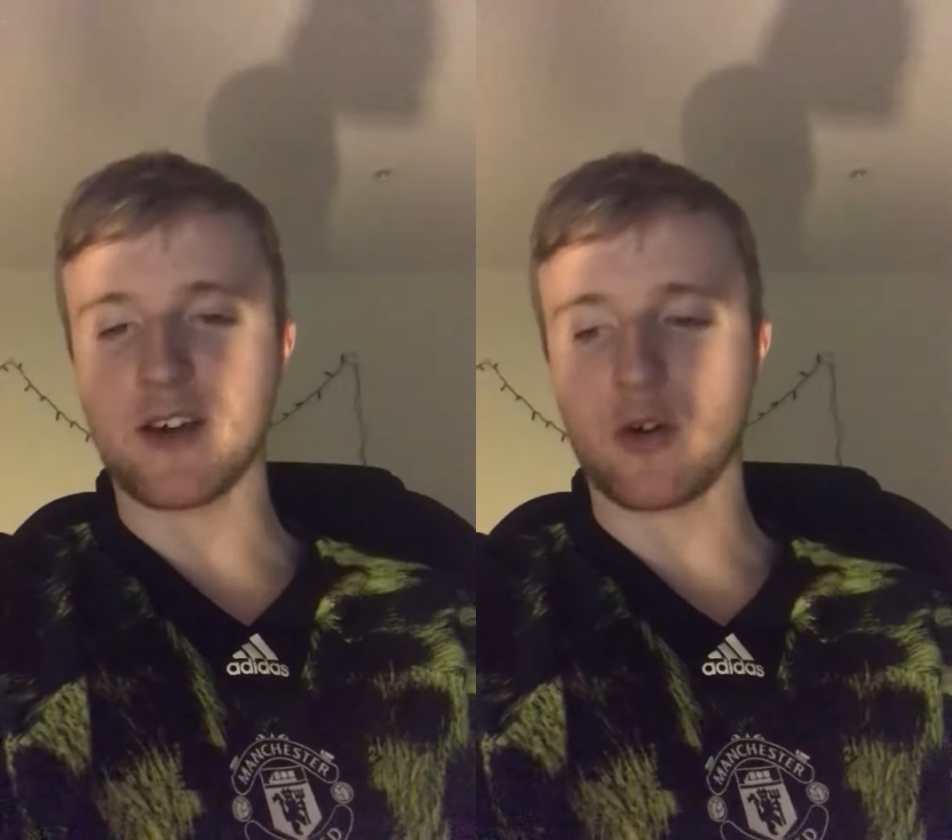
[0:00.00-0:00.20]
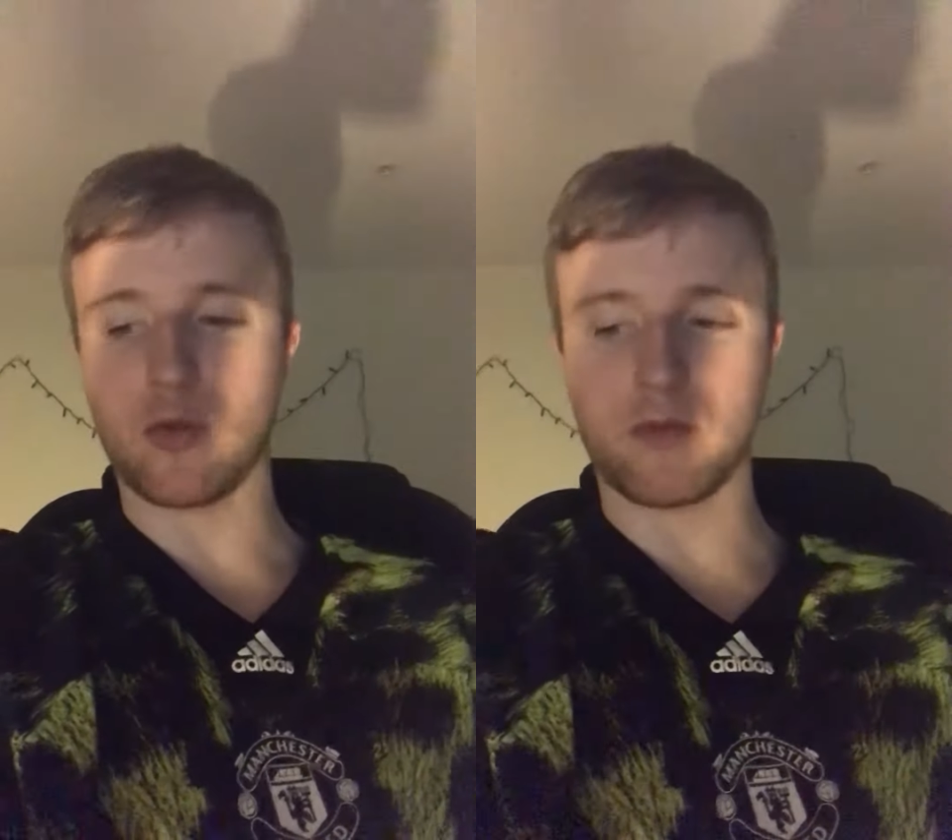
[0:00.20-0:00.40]

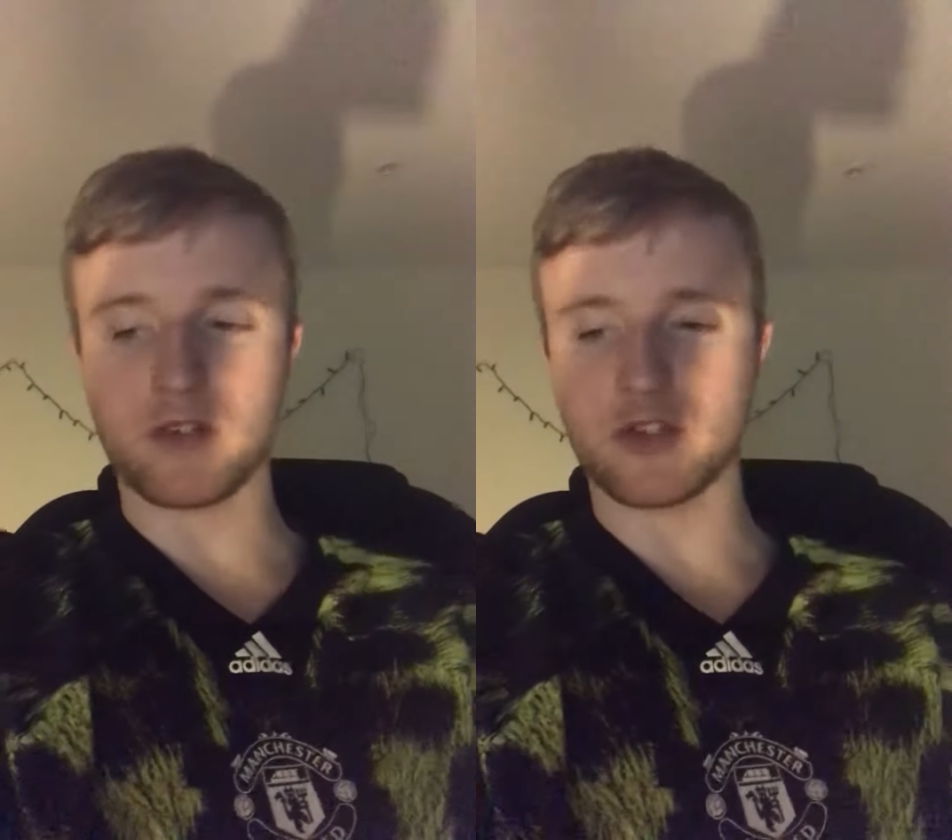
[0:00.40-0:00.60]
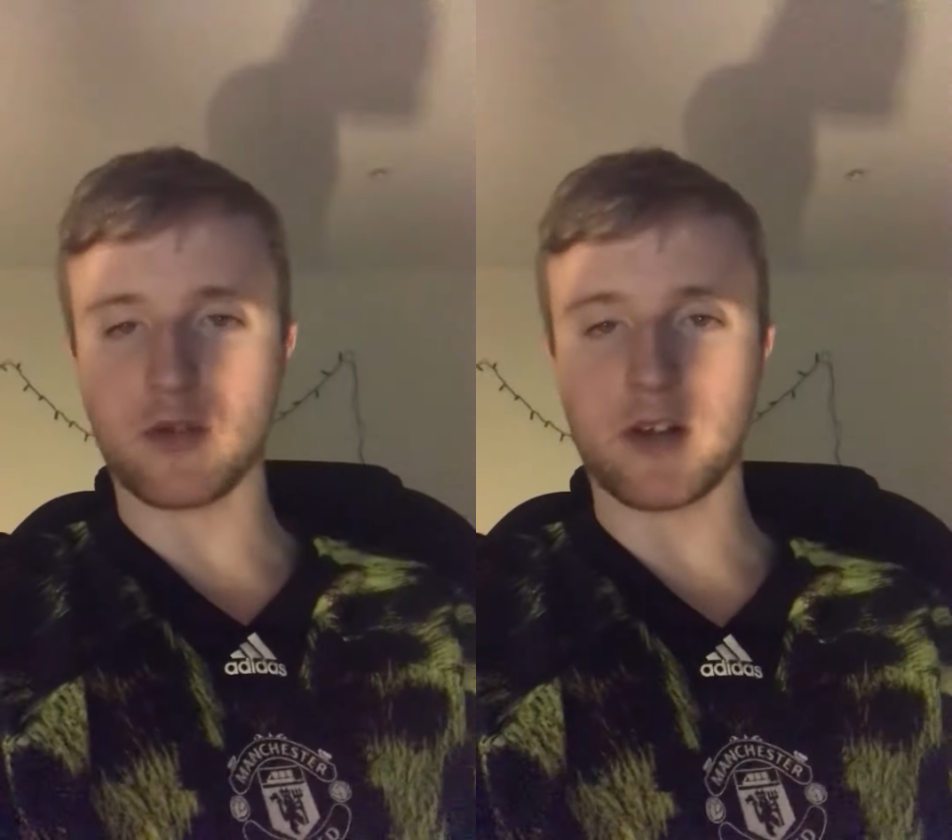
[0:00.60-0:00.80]
thought
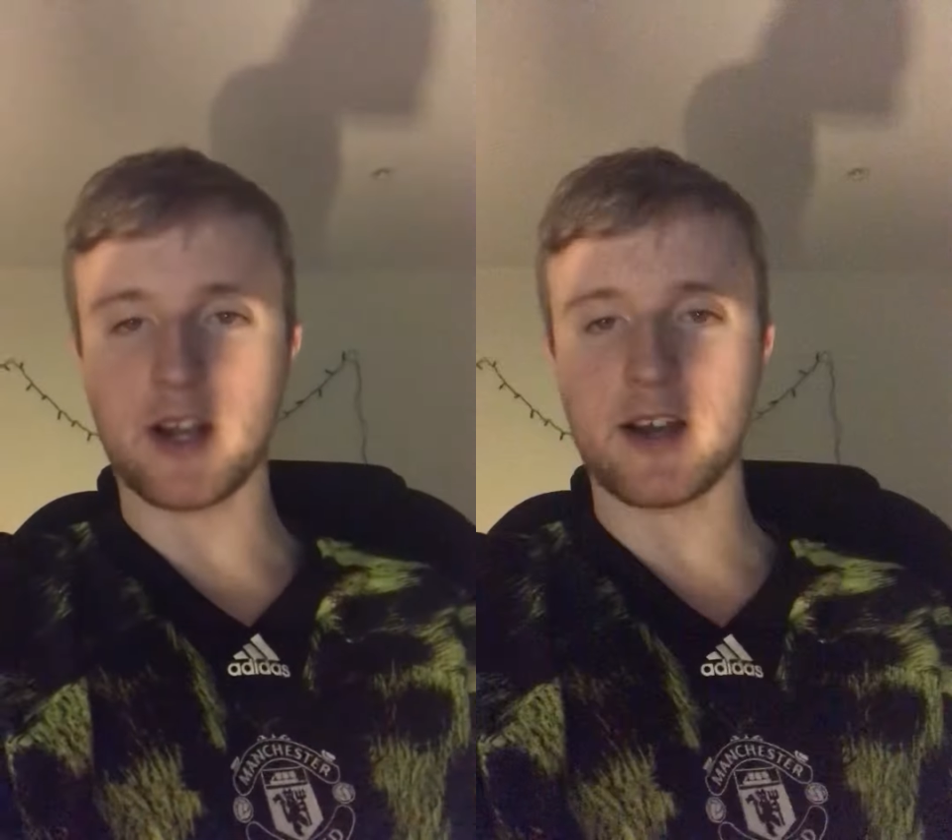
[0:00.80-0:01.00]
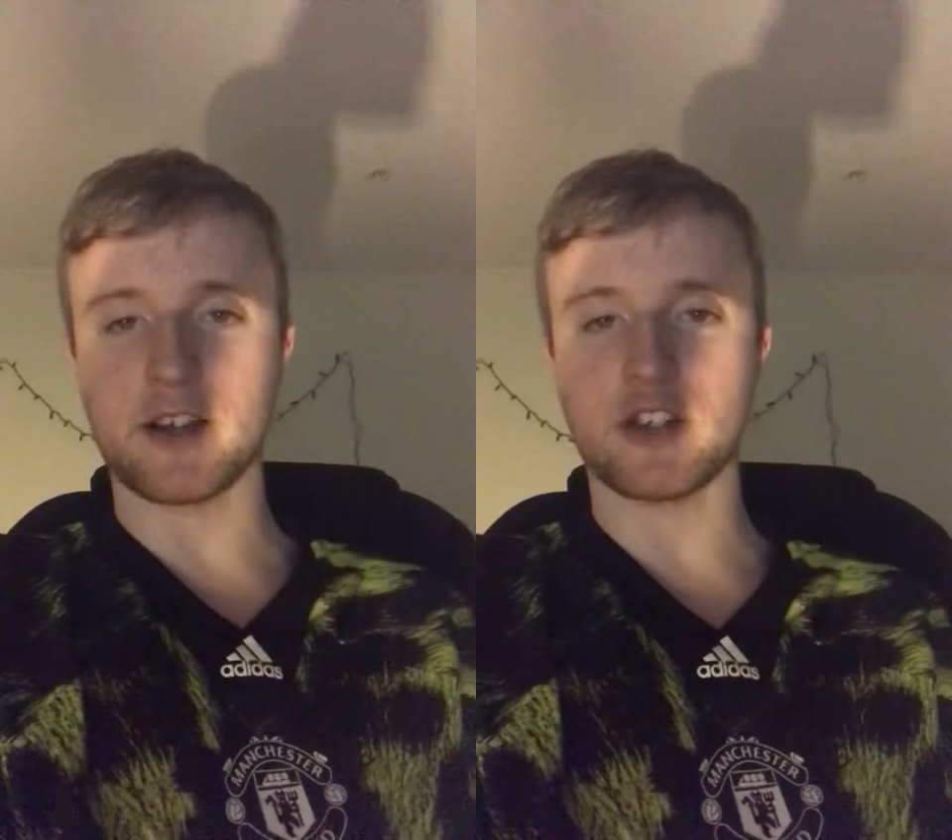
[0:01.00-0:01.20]
was
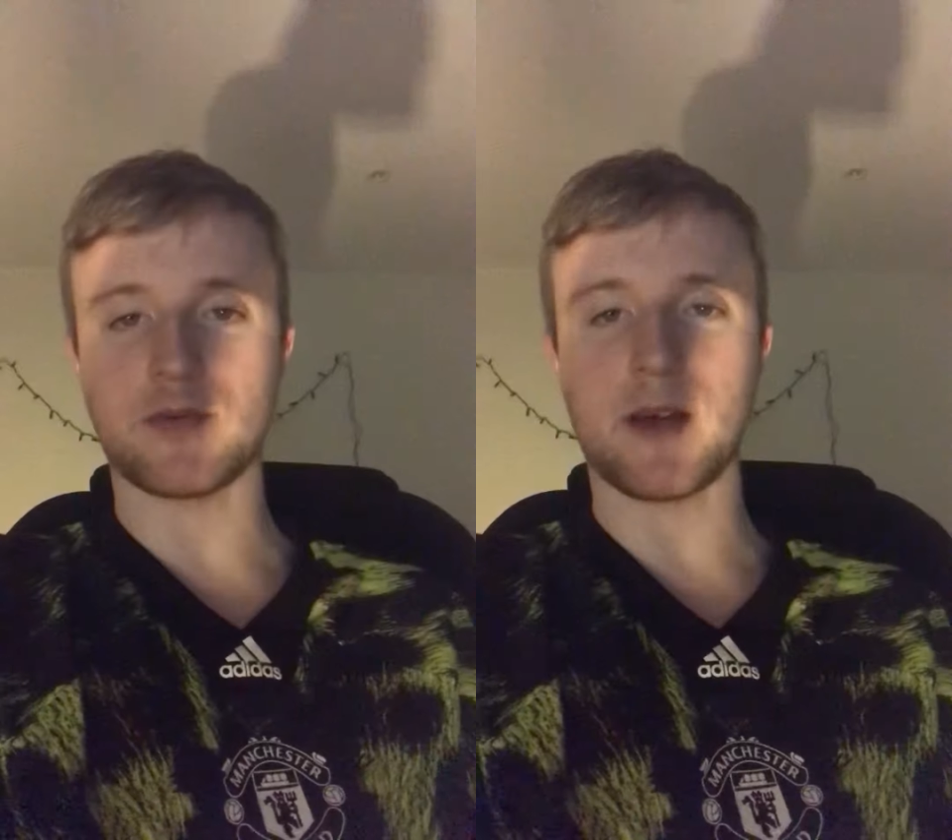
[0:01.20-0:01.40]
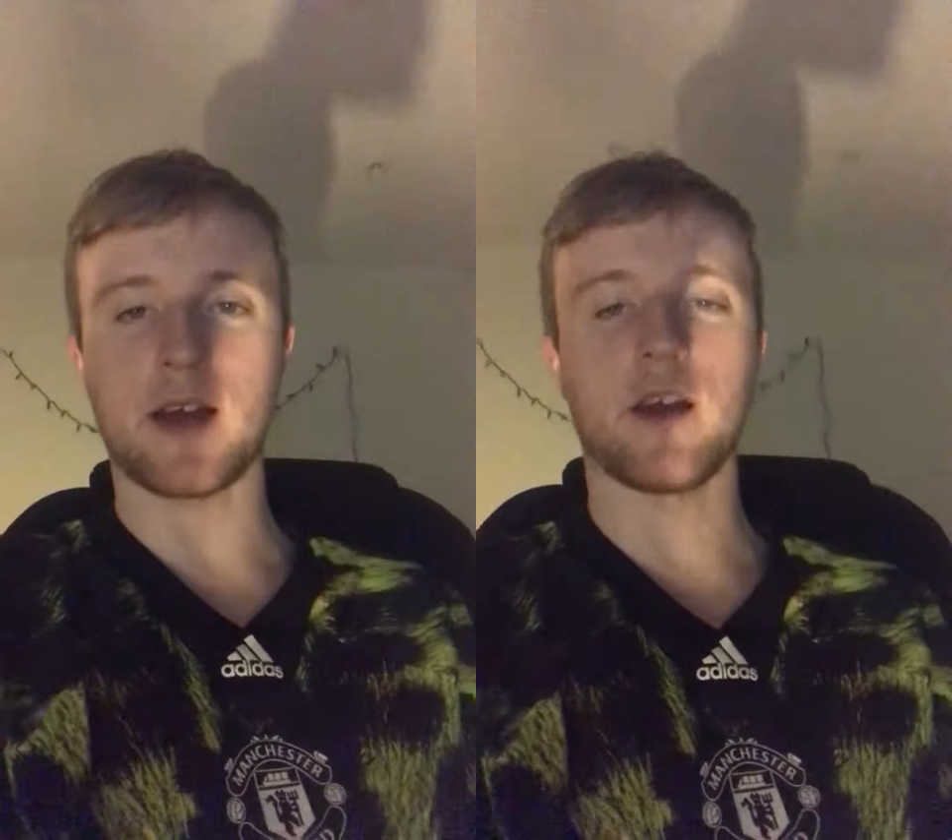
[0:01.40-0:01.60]
quite good,
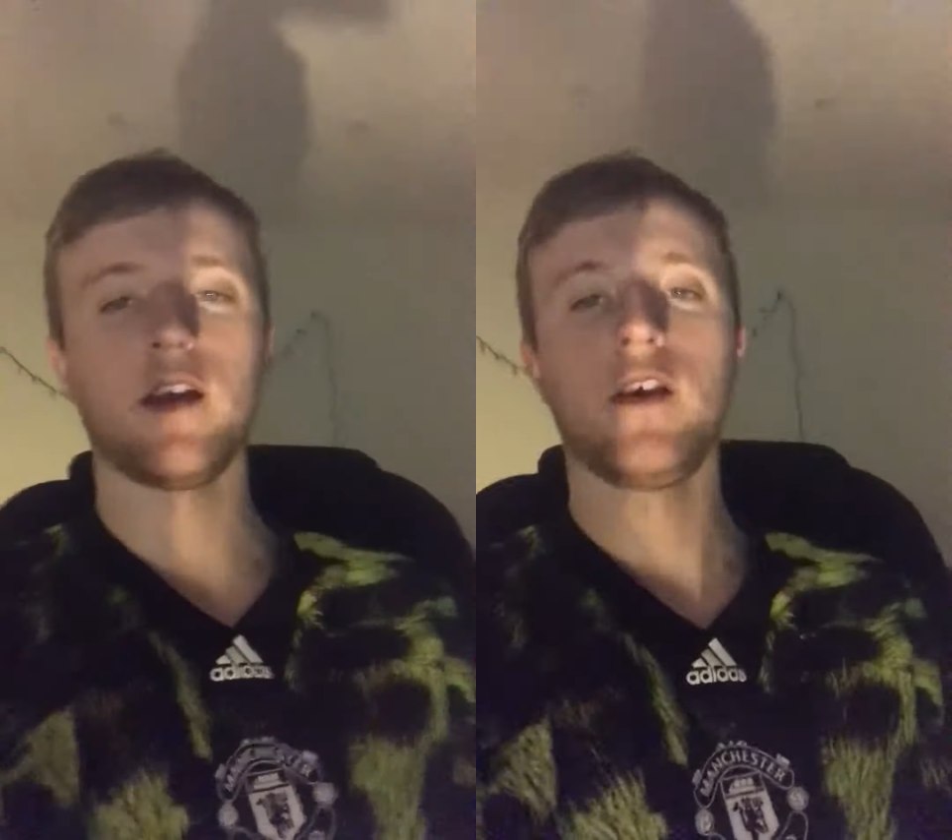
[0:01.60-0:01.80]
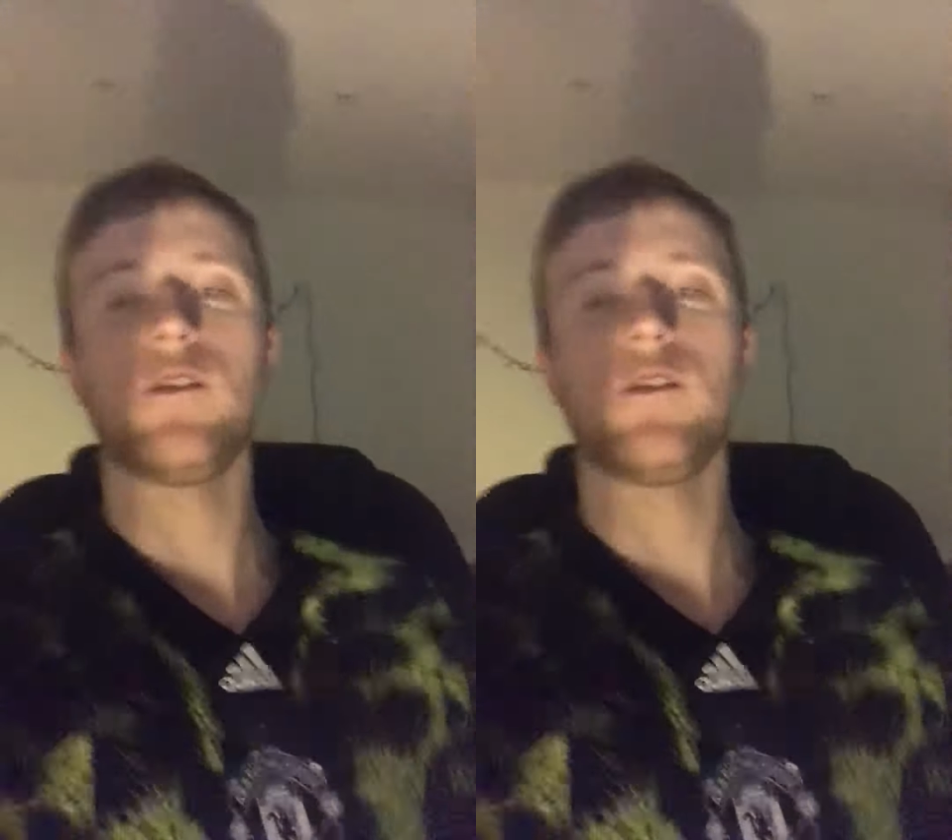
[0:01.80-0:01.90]
but